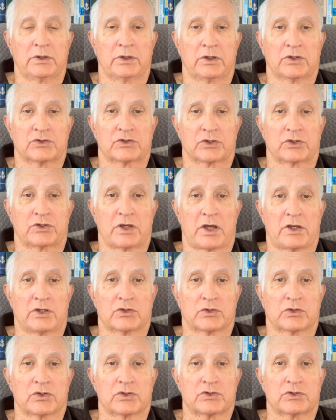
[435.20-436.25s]
is a
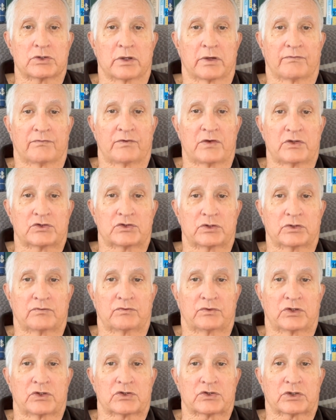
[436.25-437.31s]
dangerous,
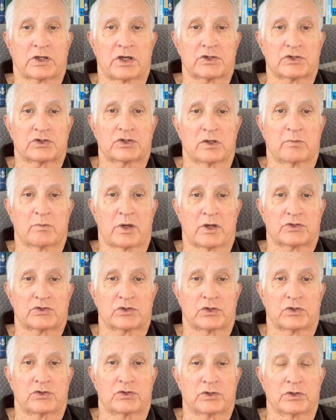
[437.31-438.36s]
offensive, disgusting
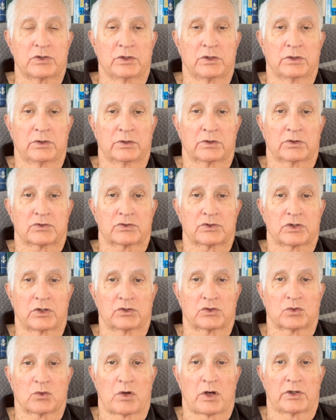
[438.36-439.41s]
message to
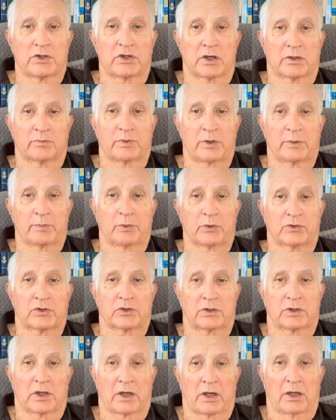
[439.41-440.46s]
send to our young people
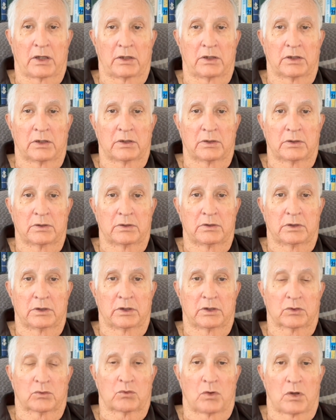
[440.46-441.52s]
today,
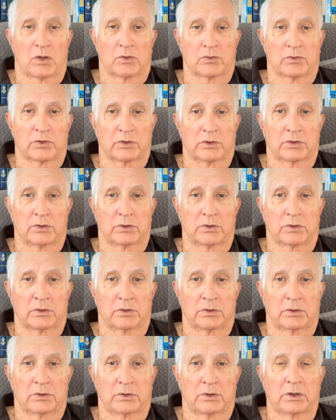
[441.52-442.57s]
end quote.
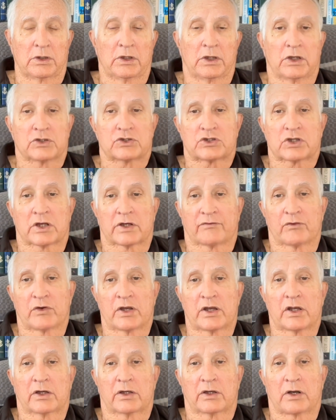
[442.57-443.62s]
Instead of
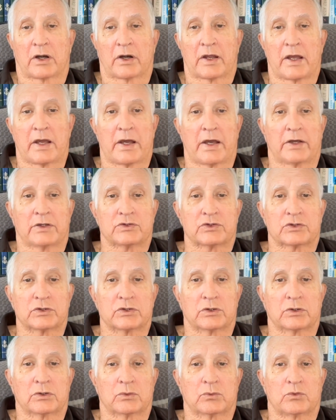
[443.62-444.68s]
wringing our hands,
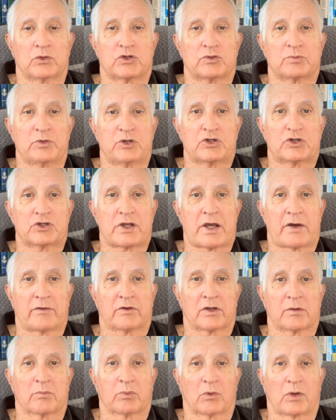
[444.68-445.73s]
we should be
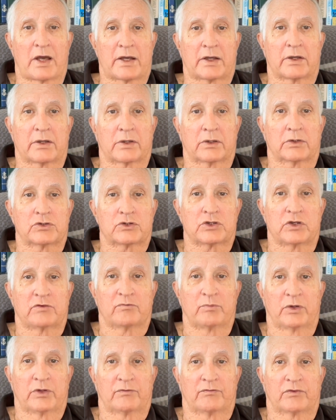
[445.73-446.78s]
shouting Black
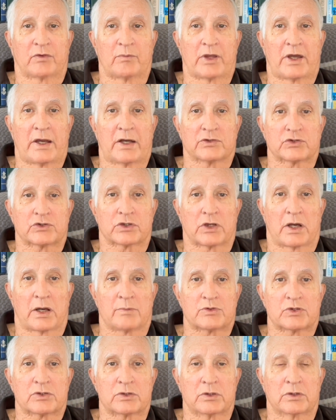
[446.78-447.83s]
achievement from the
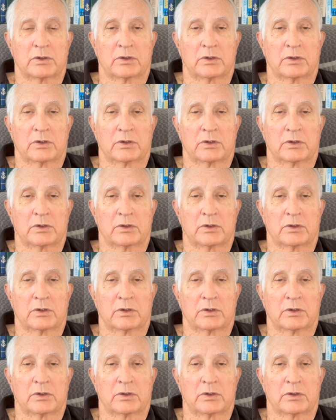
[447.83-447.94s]
housetops.